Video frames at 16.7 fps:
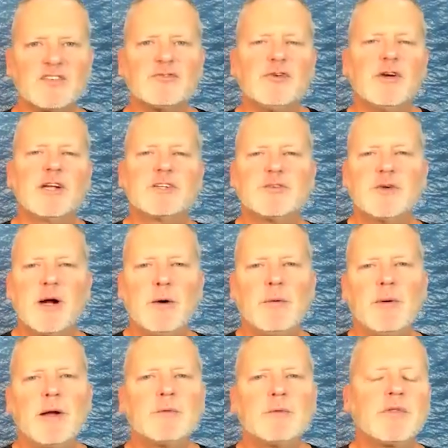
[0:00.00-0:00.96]
is Greg
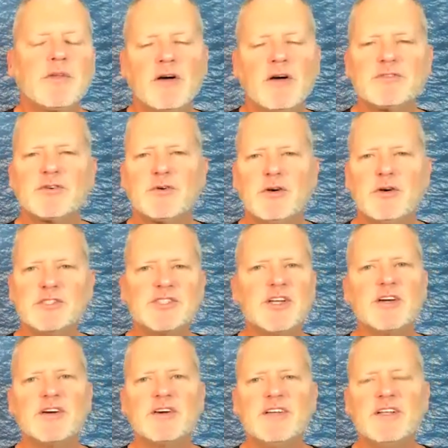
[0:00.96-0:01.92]
Trauthwein with Offshore
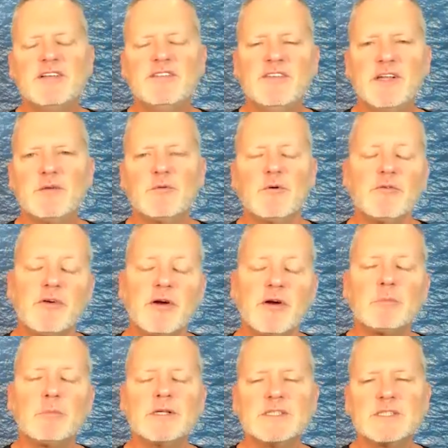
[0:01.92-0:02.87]
Engineer TV, and we're very
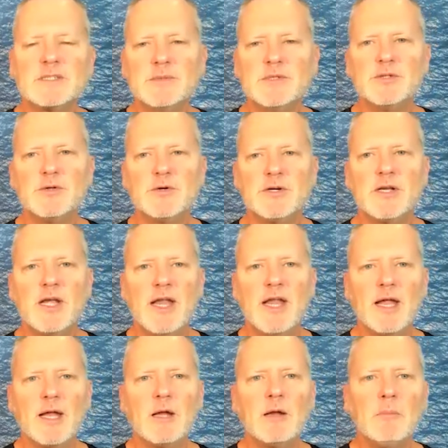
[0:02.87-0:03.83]
pleased to be joined
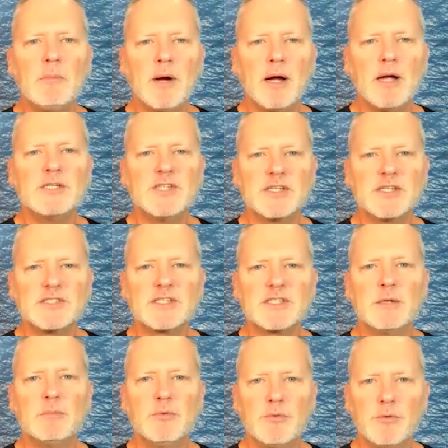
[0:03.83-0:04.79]
today by Jessica
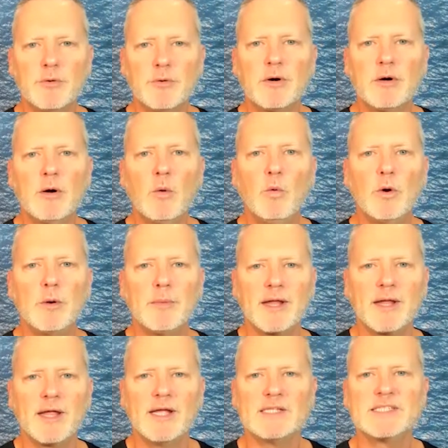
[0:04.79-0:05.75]
Brewer Wood
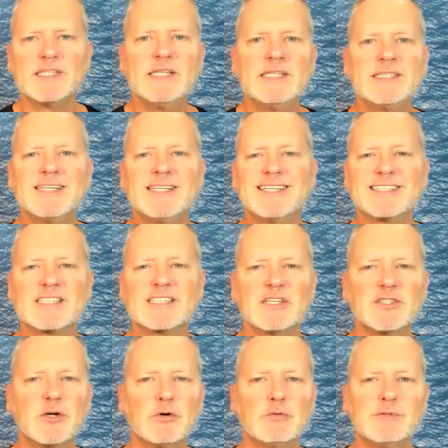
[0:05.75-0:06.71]
Mackenzie to
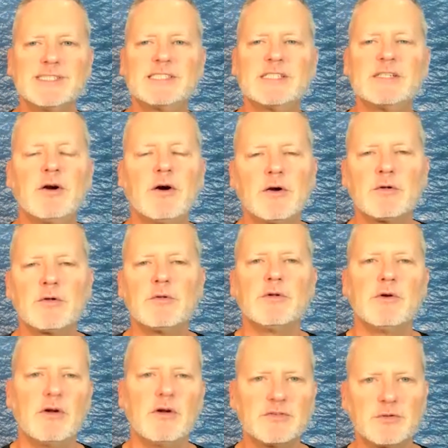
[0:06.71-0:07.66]
discuss her recent article
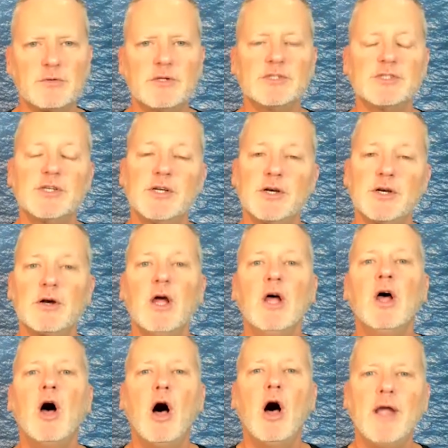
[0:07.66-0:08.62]
on Offshore Engineer
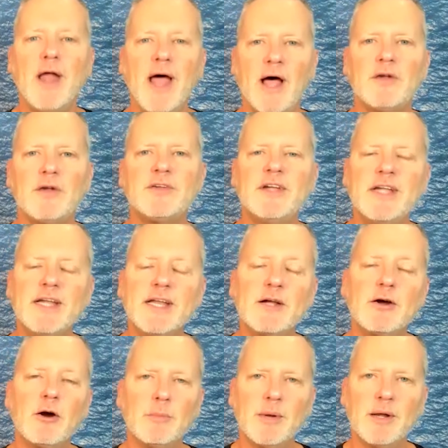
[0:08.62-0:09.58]
on how to
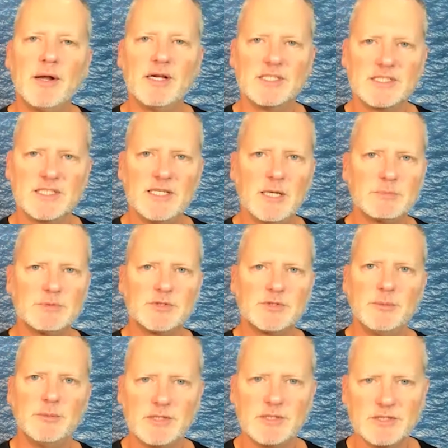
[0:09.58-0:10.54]
decarbonize the
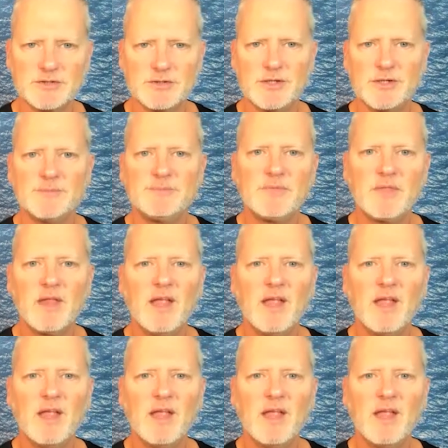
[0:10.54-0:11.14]
upstream industry.